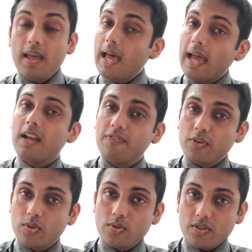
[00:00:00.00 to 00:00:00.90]
And
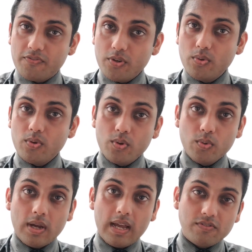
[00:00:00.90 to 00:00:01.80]
for those of you
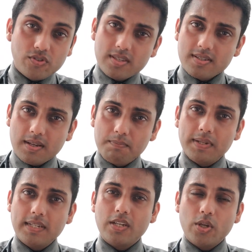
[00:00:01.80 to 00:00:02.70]
who have just
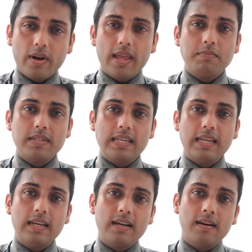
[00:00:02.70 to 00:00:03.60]
completed your
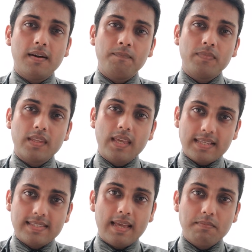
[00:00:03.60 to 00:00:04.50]
MD um,
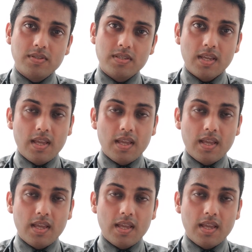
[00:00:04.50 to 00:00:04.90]
exams